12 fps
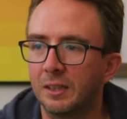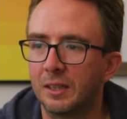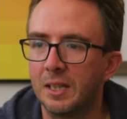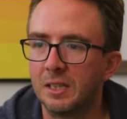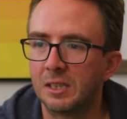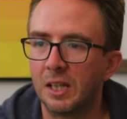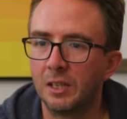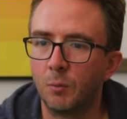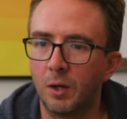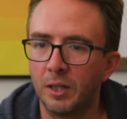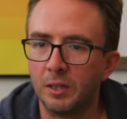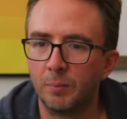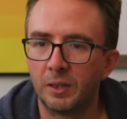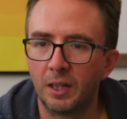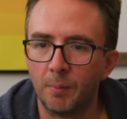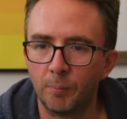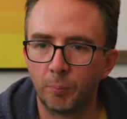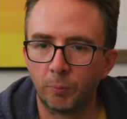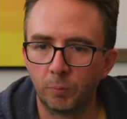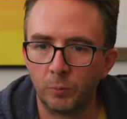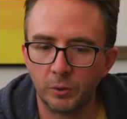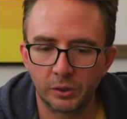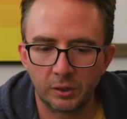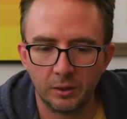he said he wanted to become,
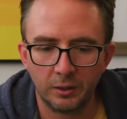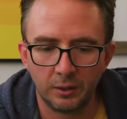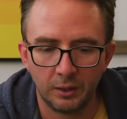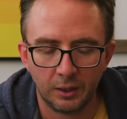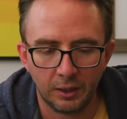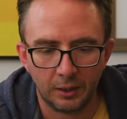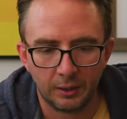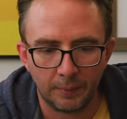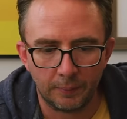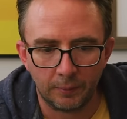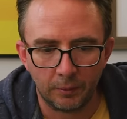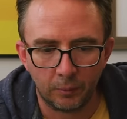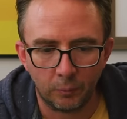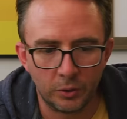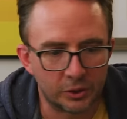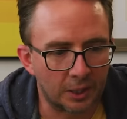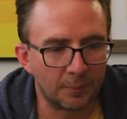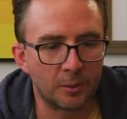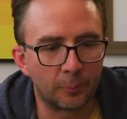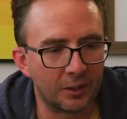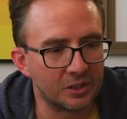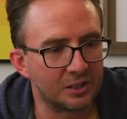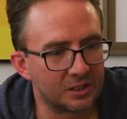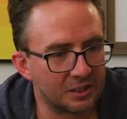we were talking about the
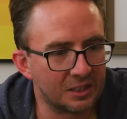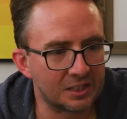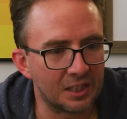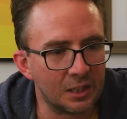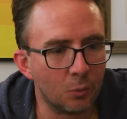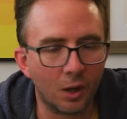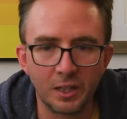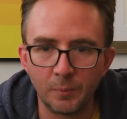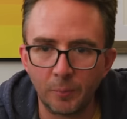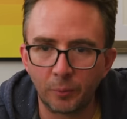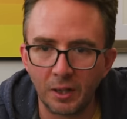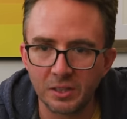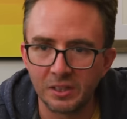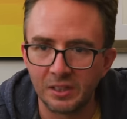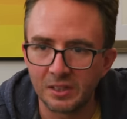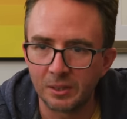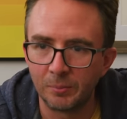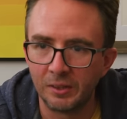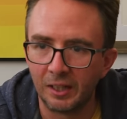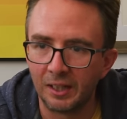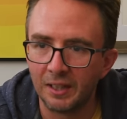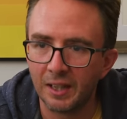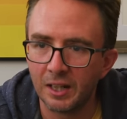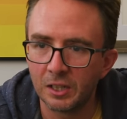presidents, and he said he wanted to be president someday.
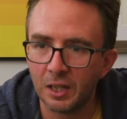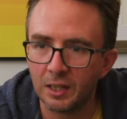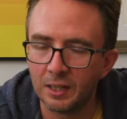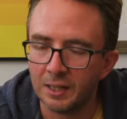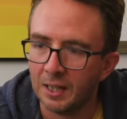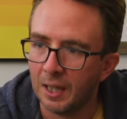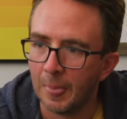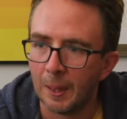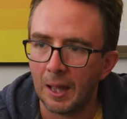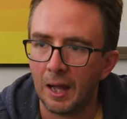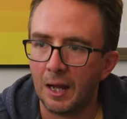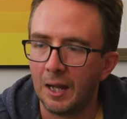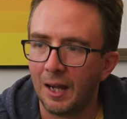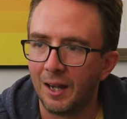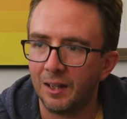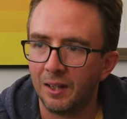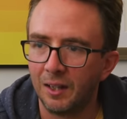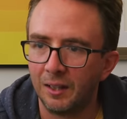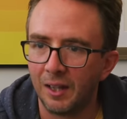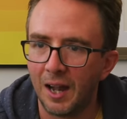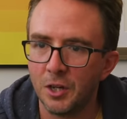And then I